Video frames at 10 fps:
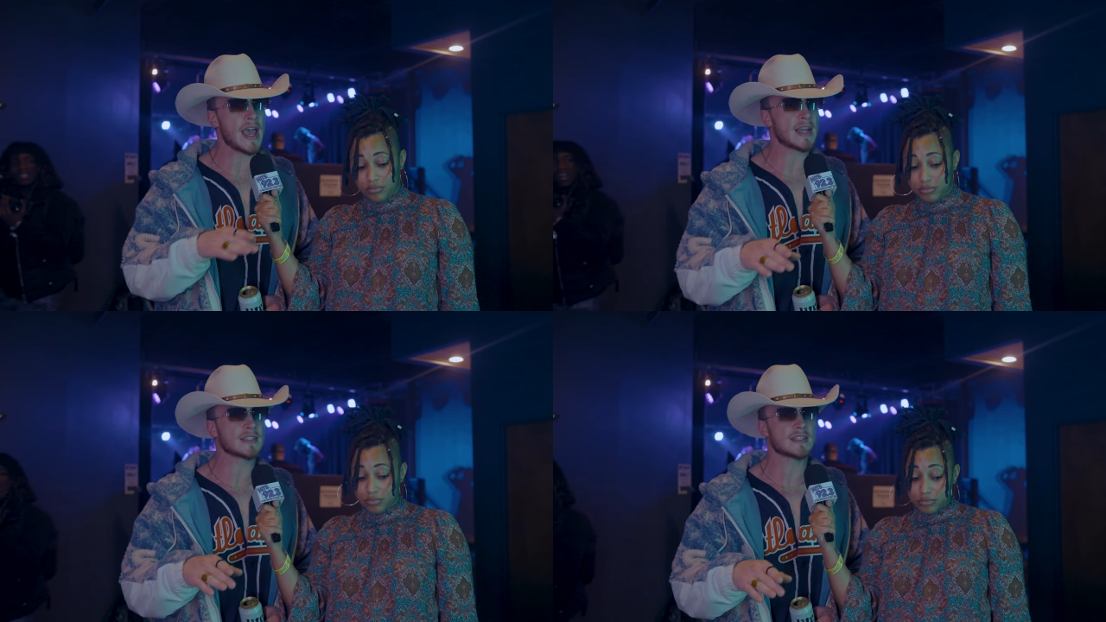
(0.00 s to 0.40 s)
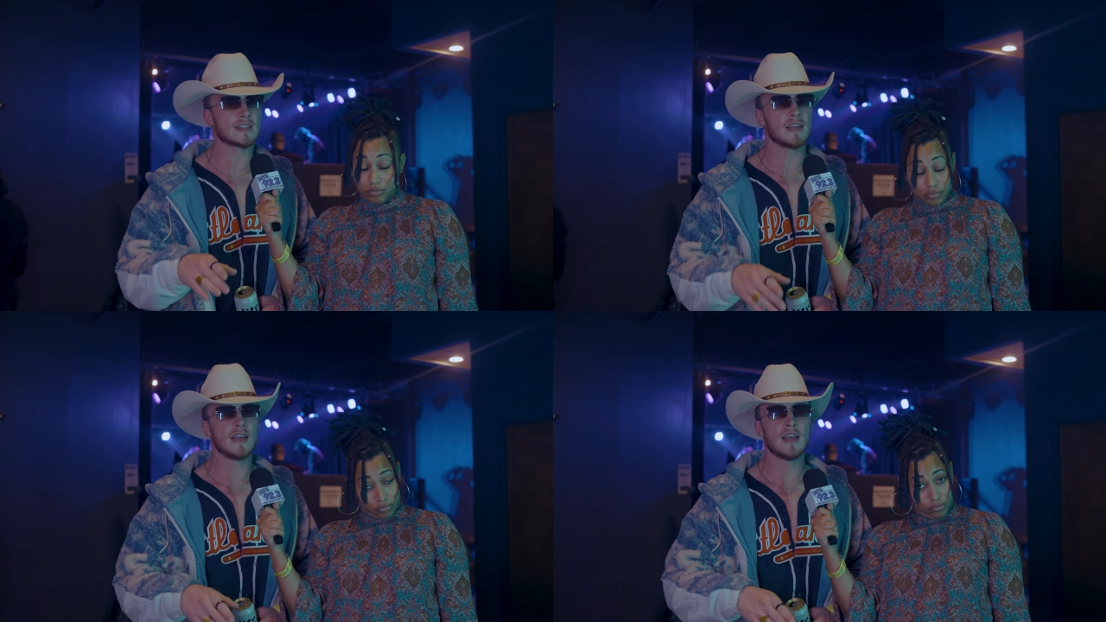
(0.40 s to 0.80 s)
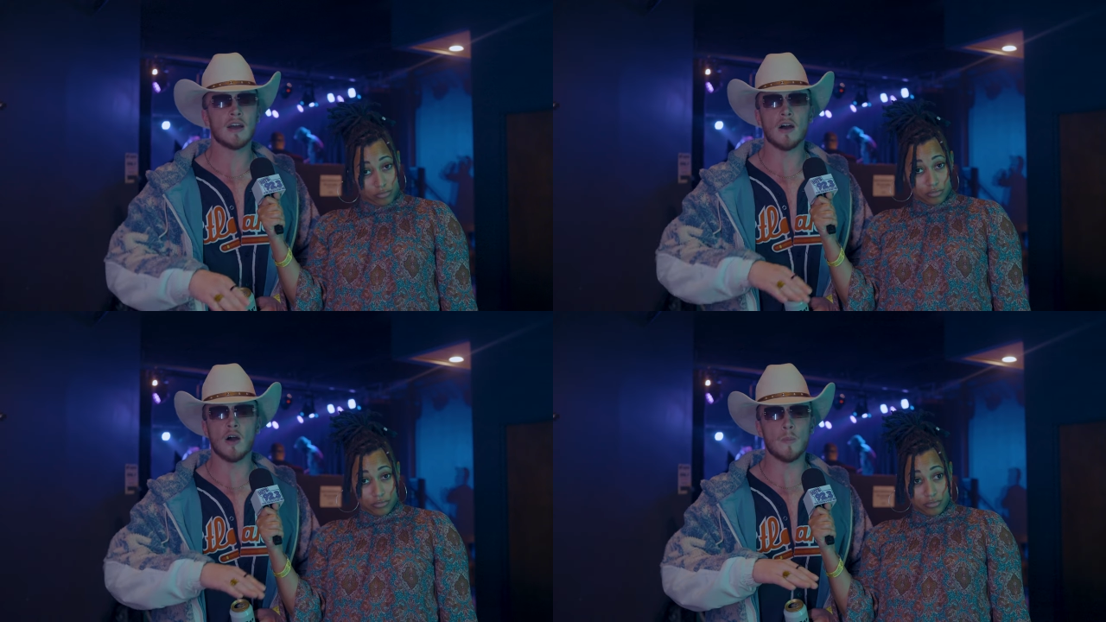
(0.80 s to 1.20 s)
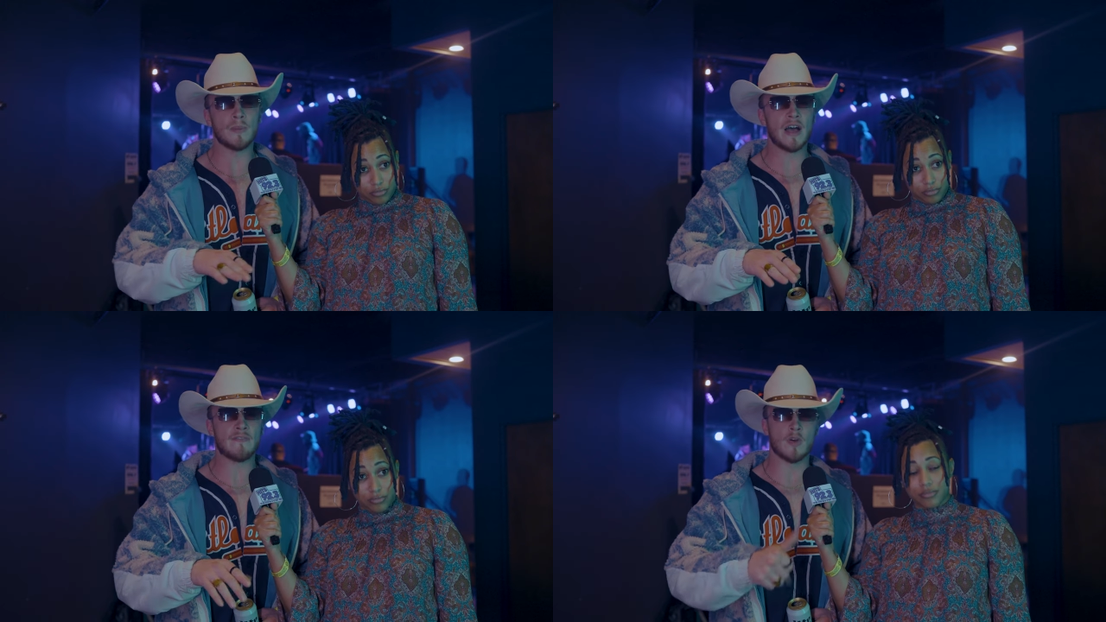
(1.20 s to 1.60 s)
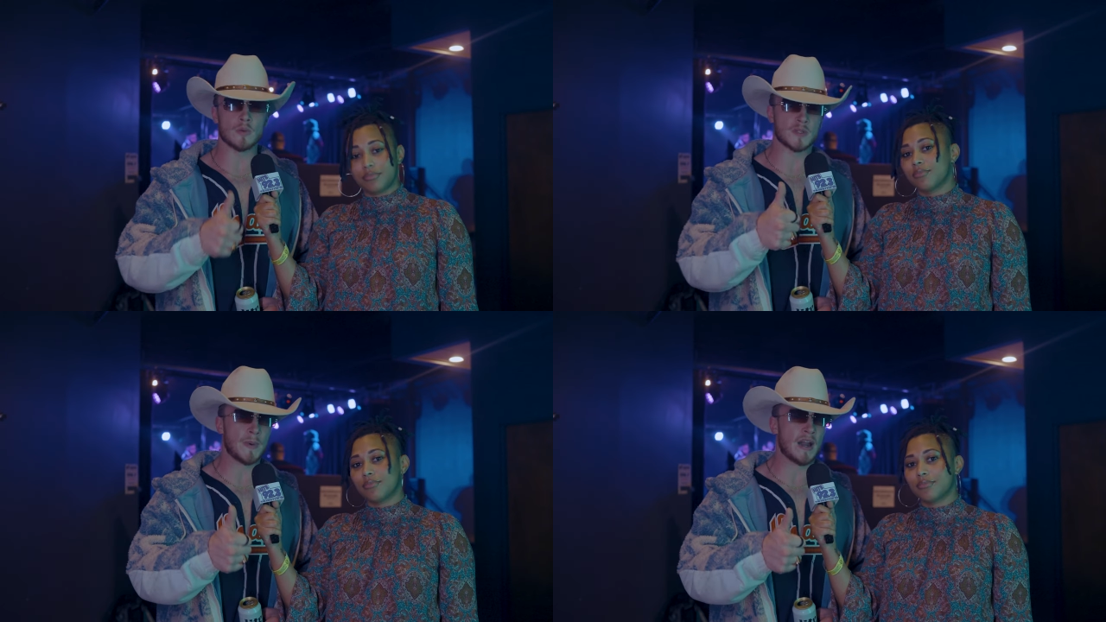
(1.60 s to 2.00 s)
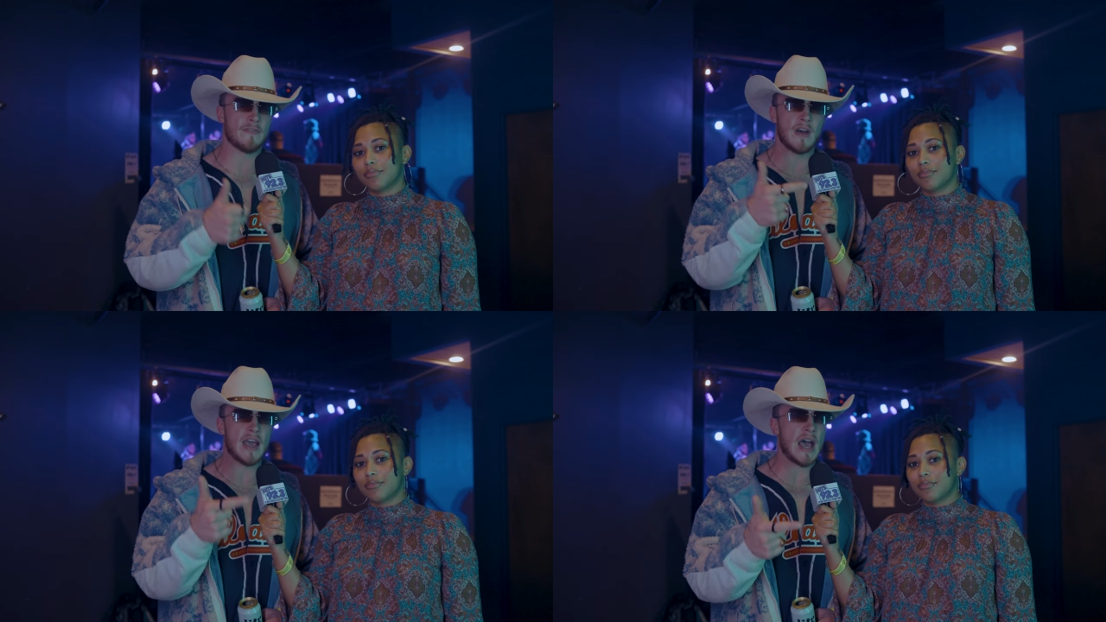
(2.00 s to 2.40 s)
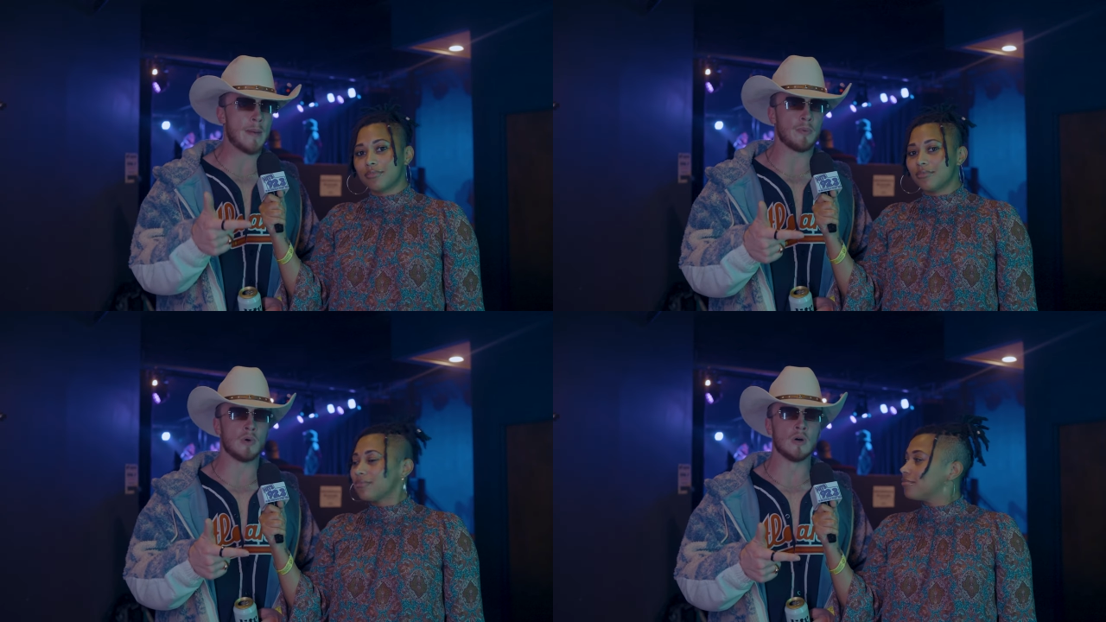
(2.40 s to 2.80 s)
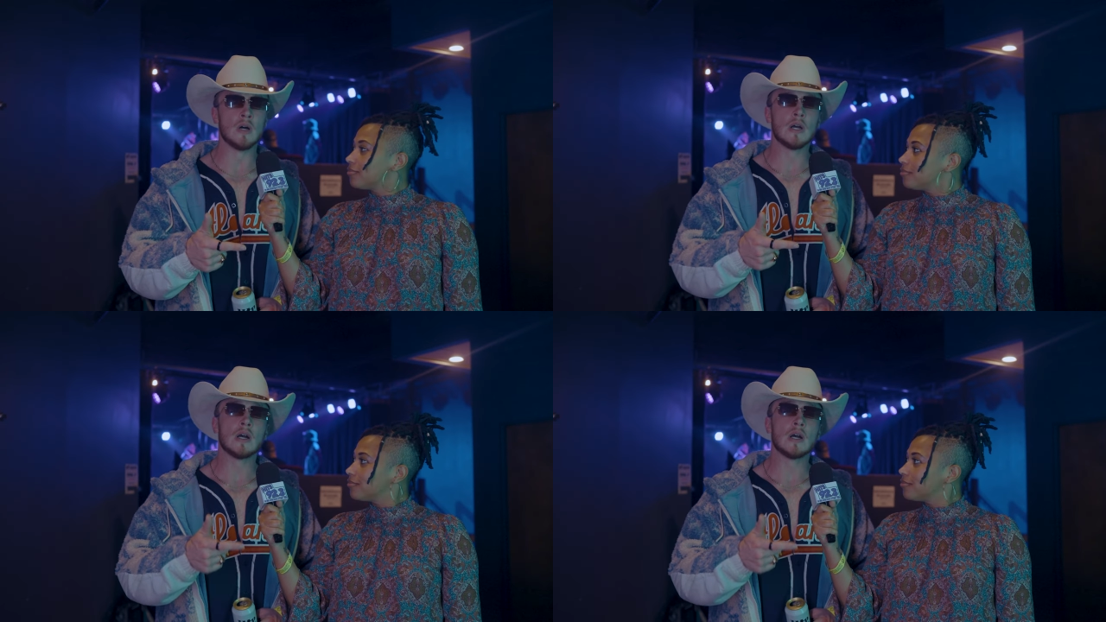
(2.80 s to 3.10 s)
Speaker 1: X. All platforms, Spotify, Apple,